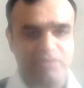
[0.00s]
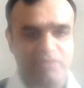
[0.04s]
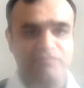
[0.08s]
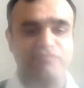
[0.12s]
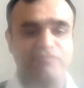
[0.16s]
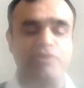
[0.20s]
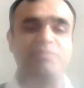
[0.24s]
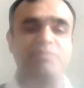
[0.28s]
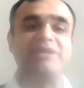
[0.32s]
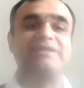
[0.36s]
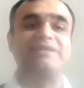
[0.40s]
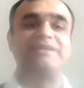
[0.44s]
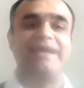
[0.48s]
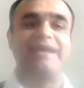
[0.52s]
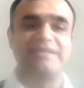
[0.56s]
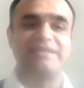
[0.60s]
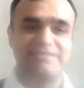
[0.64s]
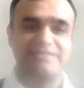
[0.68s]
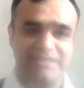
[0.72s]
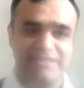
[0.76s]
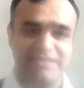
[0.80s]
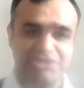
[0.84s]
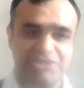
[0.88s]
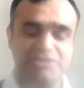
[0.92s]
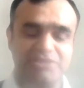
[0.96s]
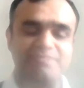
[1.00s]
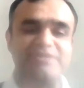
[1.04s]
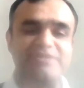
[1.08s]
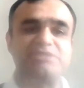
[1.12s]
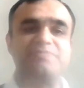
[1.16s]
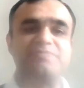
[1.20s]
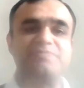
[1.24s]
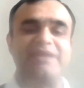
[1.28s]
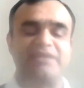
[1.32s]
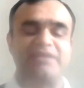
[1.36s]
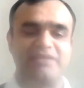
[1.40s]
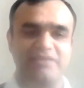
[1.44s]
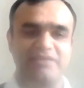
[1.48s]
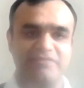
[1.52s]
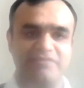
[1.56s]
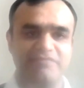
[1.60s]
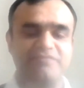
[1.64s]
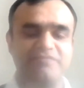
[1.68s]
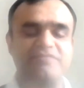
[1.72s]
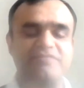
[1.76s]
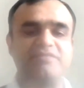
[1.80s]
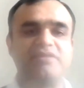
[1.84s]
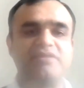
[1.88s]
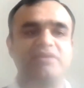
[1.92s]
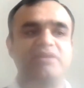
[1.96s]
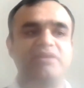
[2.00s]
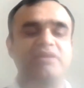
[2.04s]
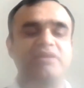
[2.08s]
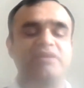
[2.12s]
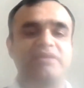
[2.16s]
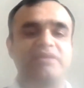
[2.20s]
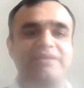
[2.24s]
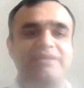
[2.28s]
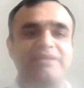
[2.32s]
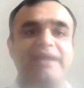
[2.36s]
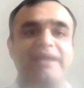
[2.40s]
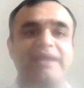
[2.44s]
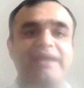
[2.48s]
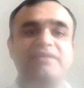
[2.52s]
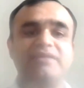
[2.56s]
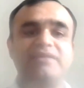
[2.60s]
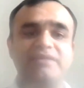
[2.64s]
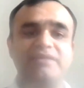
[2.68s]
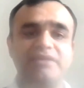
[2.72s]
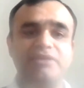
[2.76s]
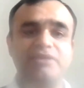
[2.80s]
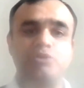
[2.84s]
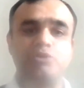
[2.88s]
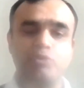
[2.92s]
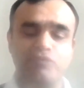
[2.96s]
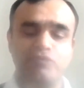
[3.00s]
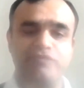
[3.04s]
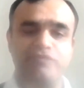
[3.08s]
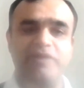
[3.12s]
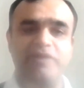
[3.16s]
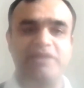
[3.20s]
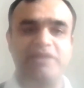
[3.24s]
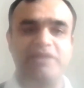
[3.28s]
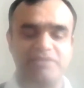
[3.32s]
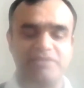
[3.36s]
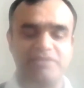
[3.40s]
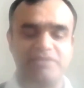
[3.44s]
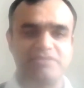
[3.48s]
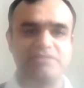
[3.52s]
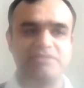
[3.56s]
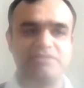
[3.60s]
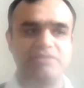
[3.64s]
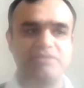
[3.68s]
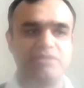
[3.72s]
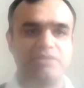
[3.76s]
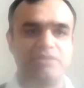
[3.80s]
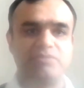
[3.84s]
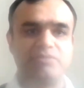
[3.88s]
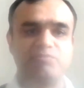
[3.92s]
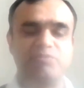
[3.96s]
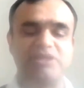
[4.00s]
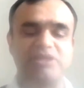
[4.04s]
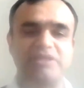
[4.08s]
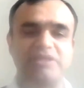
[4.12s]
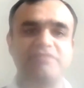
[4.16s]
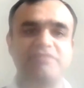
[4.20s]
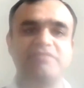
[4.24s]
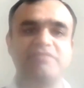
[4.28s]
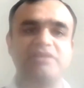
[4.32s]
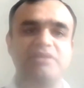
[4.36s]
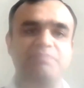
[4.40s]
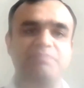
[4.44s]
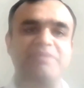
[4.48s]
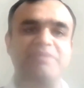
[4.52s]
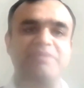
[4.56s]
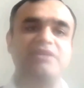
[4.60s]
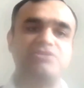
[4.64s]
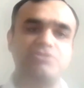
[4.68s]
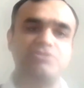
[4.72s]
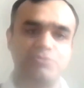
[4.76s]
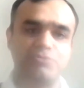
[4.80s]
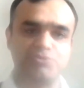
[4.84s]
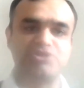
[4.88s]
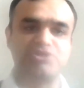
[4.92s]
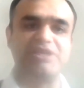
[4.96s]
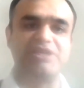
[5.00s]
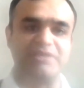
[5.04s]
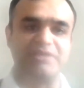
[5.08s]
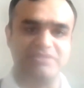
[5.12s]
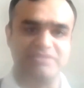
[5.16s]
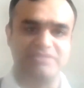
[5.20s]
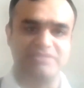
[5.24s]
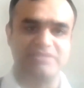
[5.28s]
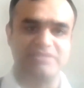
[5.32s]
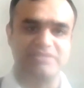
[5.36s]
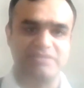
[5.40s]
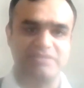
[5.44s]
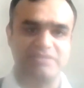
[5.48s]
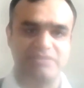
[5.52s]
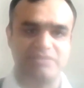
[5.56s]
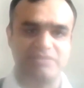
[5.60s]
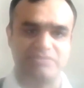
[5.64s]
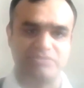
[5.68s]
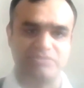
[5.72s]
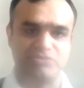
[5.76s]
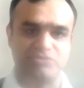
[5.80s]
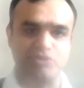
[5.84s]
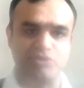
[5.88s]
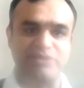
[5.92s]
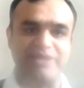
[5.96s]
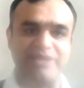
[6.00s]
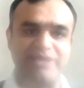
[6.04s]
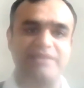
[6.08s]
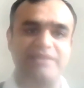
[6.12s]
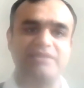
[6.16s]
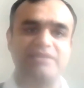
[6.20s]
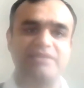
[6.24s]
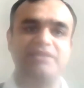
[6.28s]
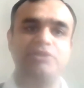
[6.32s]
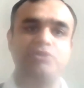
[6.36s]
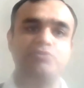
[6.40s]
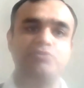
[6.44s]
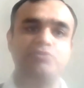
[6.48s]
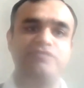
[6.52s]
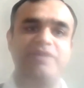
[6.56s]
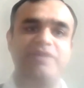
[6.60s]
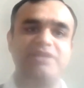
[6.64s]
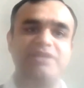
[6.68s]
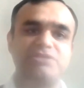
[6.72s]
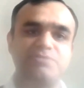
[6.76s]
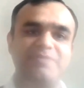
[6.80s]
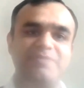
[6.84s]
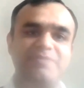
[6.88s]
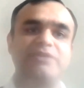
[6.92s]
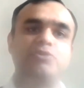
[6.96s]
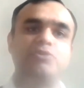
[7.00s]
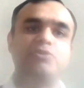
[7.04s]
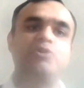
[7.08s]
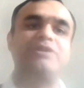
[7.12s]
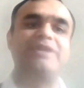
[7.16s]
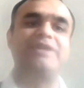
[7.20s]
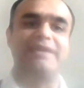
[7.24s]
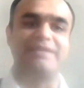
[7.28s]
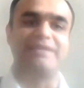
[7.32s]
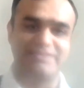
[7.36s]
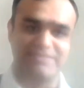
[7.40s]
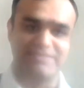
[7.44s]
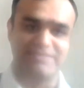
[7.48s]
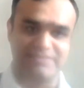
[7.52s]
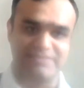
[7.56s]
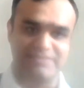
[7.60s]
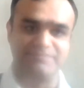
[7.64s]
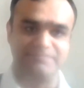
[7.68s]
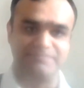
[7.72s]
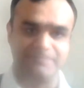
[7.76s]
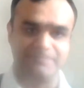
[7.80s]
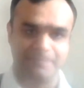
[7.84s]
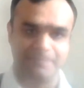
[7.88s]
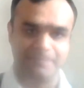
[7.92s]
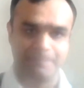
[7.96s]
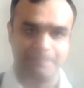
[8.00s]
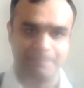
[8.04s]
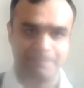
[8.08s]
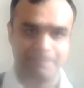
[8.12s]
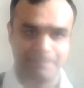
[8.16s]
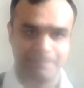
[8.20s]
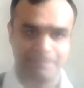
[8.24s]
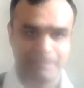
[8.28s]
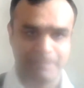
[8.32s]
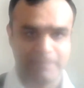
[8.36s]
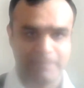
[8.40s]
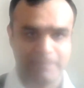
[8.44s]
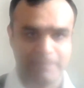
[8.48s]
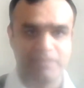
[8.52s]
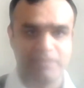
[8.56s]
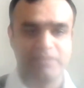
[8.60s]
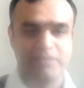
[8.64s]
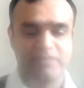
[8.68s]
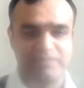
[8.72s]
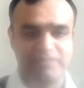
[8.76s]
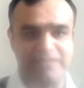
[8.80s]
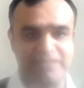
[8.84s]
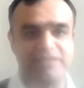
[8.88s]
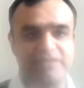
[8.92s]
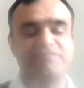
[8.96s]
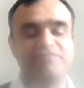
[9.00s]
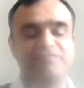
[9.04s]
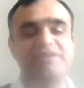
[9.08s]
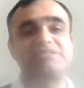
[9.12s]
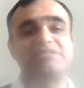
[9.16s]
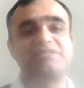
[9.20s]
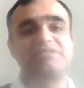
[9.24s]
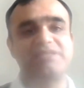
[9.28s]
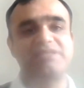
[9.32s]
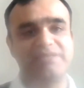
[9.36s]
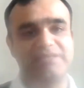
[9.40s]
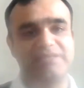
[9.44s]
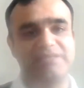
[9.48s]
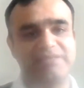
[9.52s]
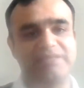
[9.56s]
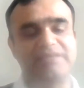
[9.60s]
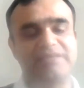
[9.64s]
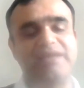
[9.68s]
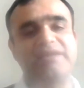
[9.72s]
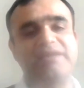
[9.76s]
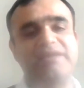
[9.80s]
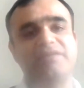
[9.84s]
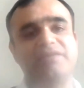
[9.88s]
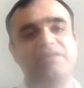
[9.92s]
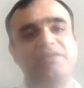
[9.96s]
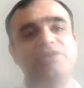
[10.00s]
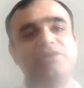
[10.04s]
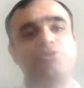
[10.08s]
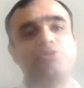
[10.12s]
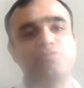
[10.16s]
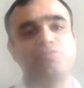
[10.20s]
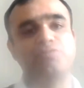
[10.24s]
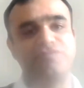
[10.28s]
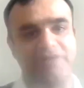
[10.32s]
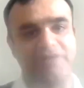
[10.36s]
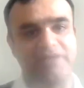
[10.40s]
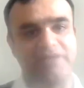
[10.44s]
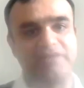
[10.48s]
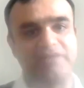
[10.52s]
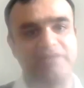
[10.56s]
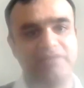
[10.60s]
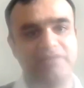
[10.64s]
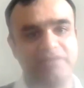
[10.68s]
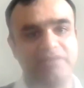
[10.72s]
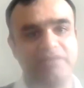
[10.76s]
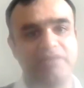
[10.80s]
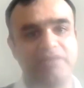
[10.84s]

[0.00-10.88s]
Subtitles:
From a taxation perspective, category 2 funds were given a pass-through status. So category 2 funds pay tax. The investor in the category 2 fund